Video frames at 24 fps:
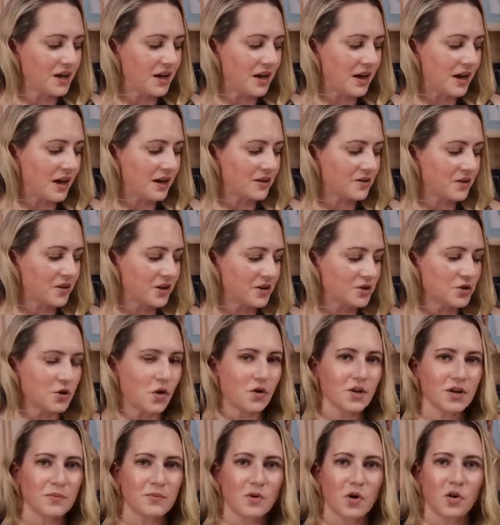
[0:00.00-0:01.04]
And the
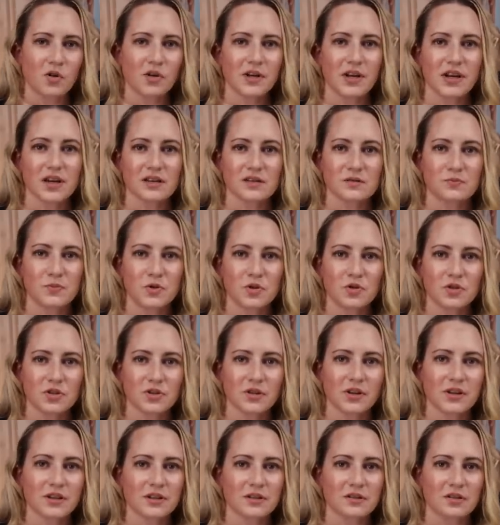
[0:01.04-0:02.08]
Tony Moly has
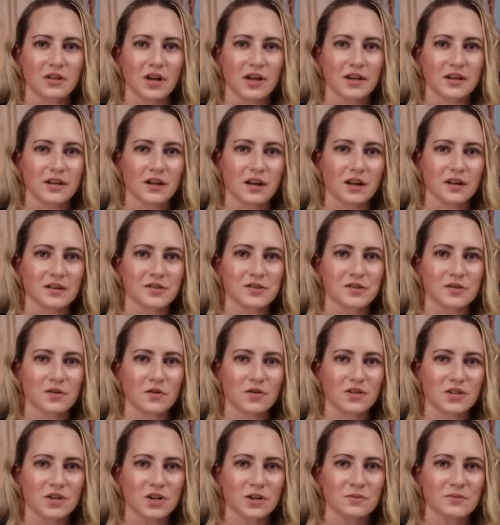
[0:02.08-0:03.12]
butylene glycol.
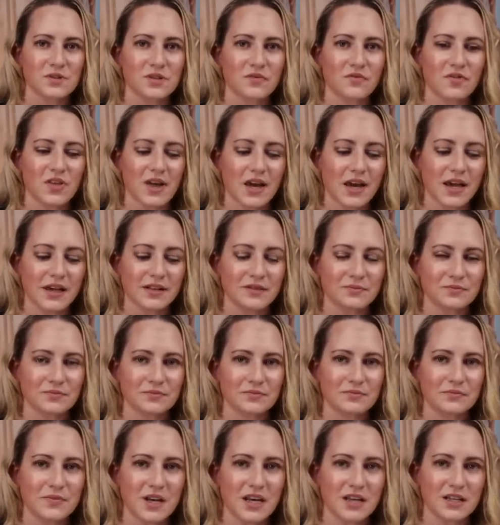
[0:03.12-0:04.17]
So in terms of that
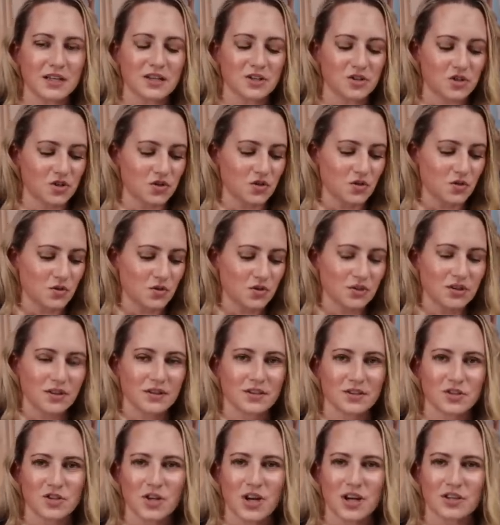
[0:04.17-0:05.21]
main issue,
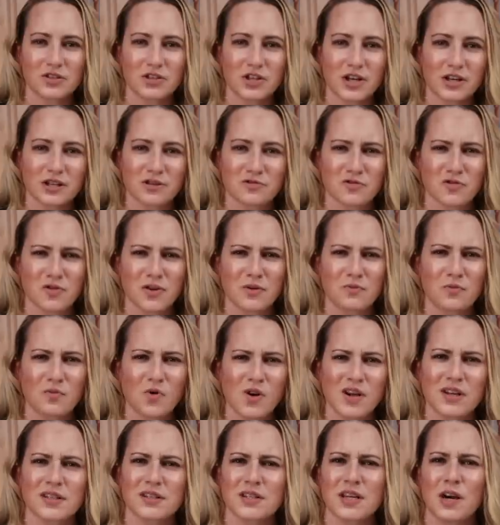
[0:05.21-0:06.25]
the Chalk Chalk cream
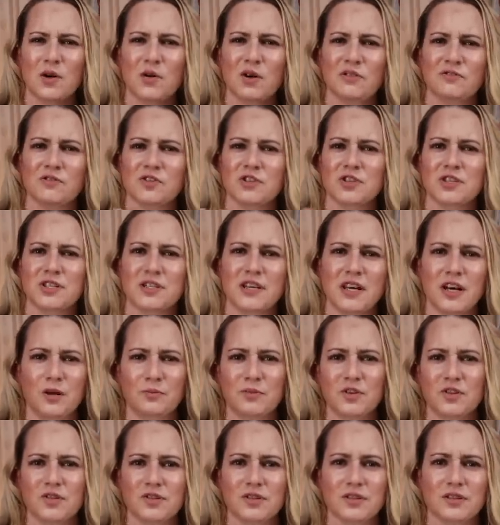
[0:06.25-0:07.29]
wins. However, snail
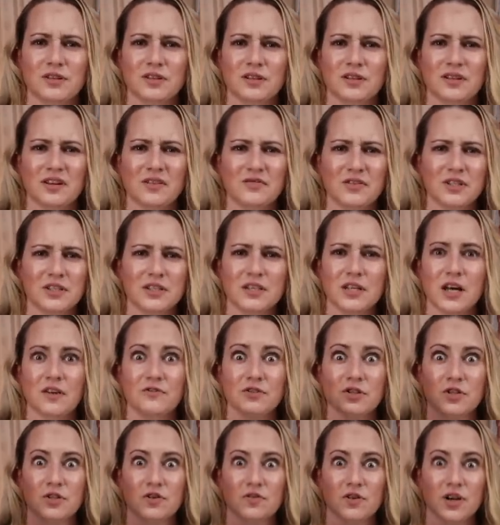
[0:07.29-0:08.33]
mucin in and of
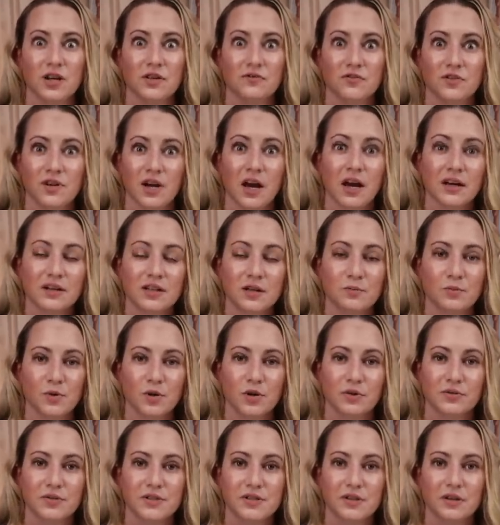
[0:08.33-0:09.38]
itself is great for
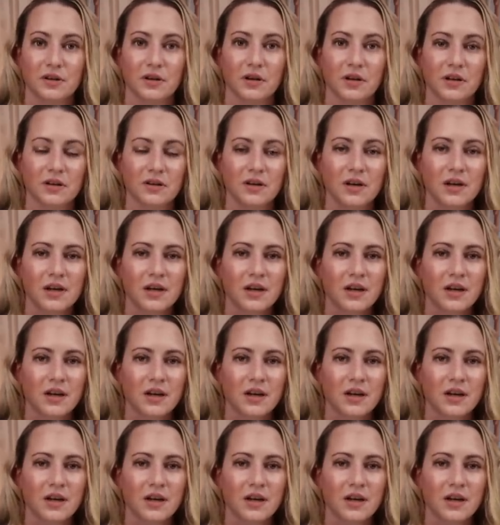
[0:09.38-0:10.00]
acne-prone skin.